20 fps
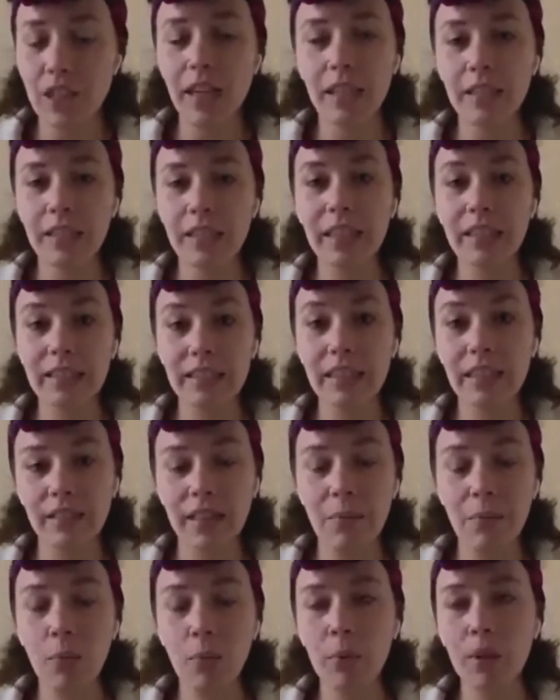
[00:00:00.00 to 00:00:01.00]
to hear in that
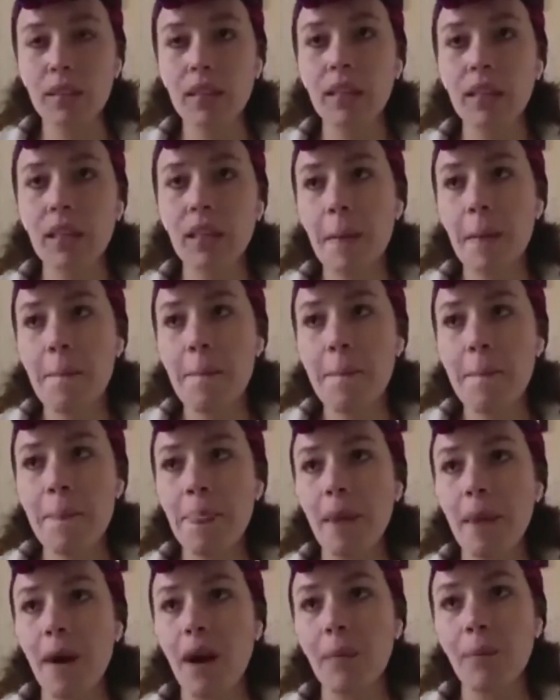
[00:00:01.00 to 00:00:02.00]
moment,
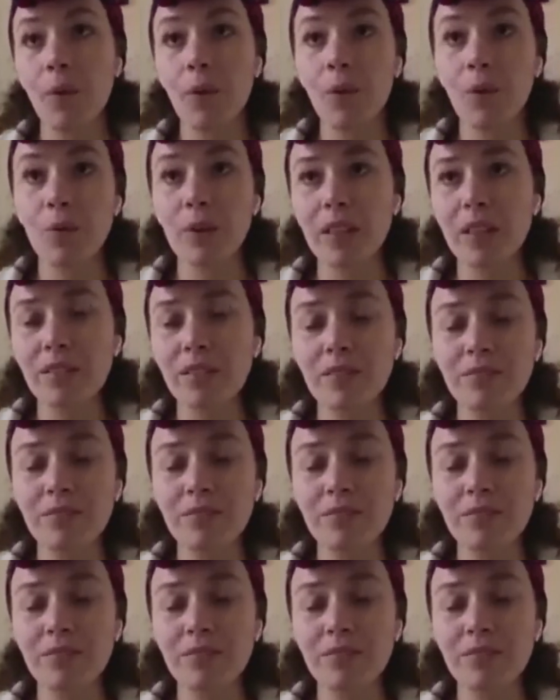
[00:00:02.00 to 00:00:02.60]
or read.